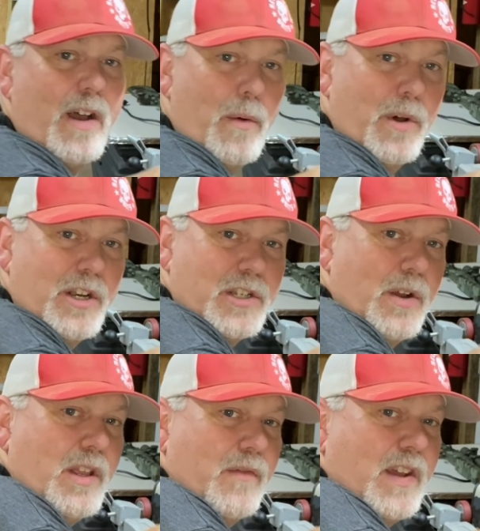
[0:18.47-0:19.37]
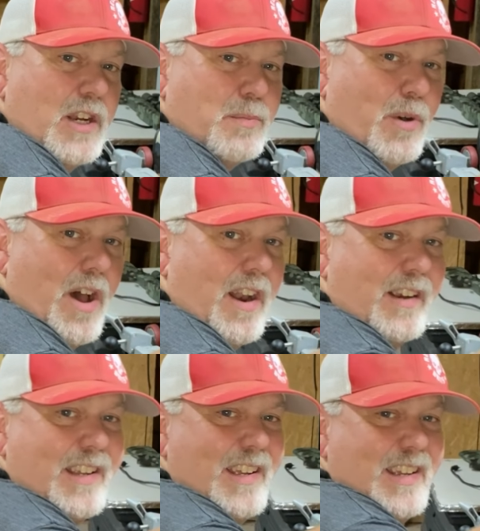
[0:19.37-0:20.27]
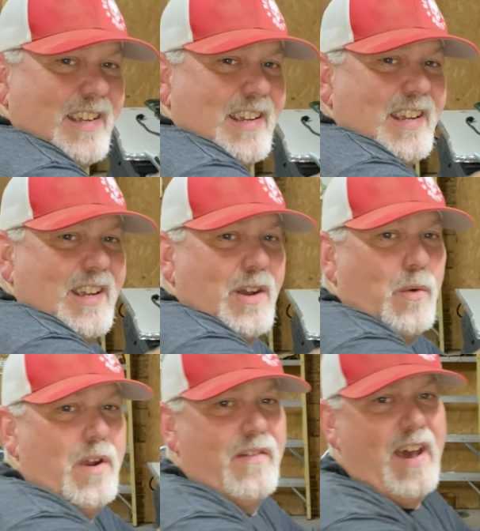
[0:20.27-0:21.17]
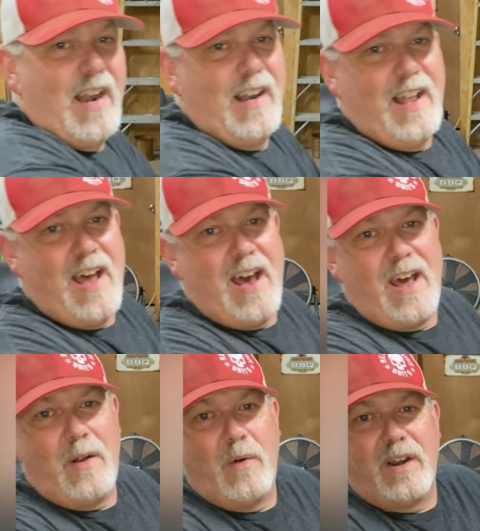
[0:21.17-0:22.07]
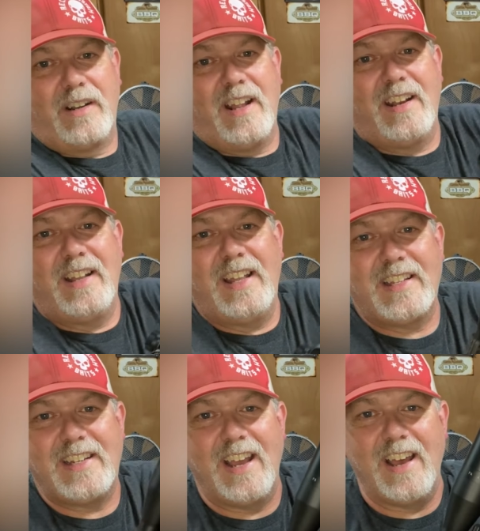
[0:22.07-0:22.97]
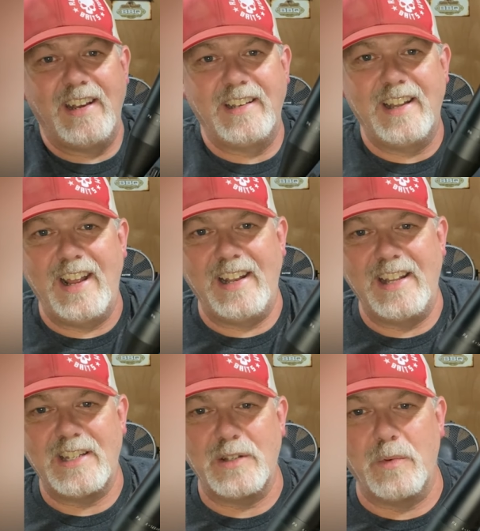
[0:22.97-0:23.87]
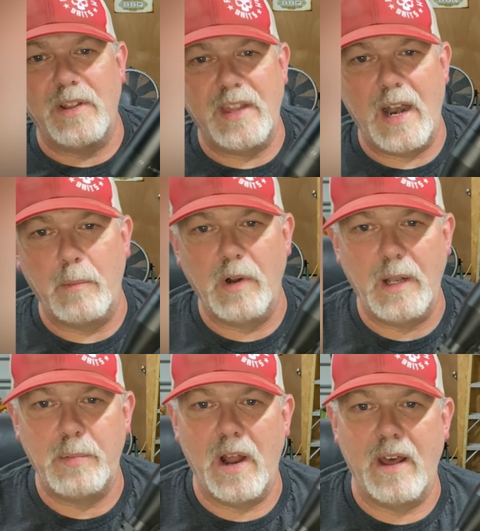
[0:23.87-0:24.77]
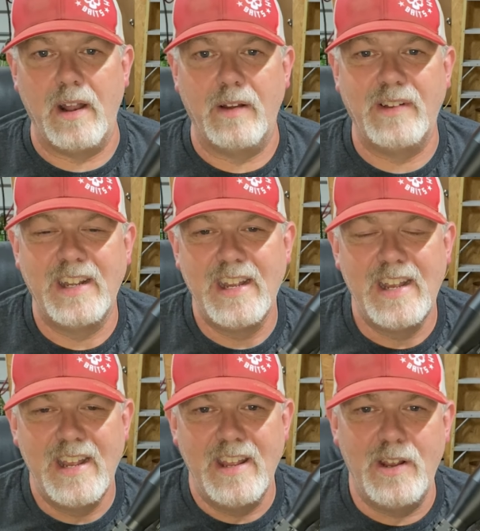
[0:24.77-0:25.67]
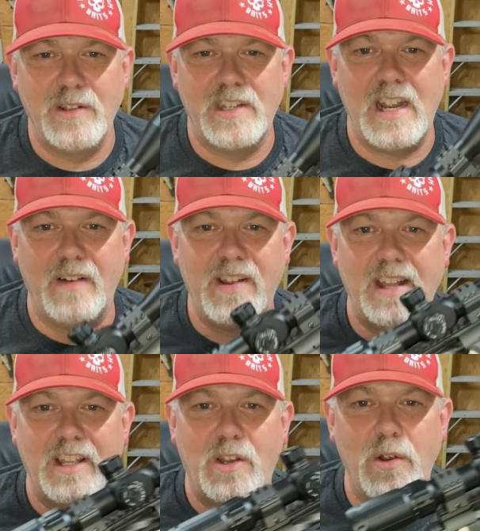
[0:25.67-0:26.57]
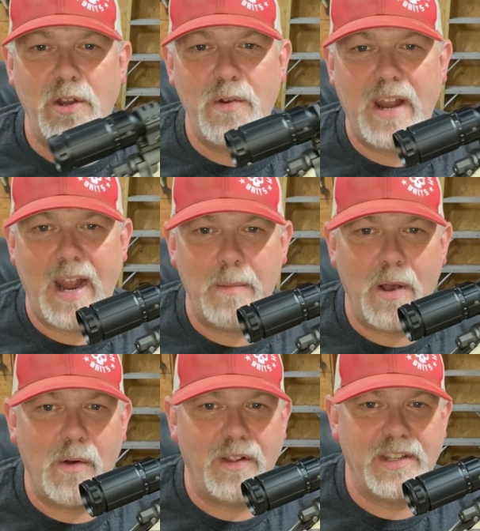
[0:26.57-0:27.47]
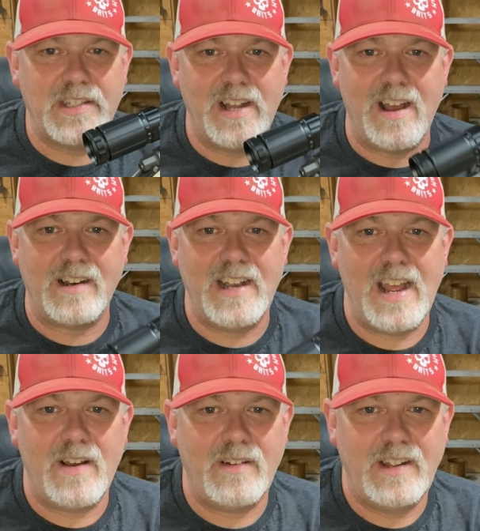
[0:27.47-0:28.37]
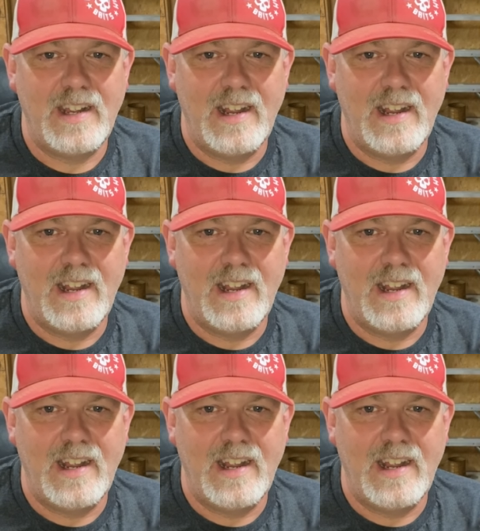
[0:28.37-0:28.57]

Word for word: I wanna show you the finished product. We've got a lot of work done to this gun, and this is one that I'm really proud of. You can see I've got the Kuiu camo on the stock now.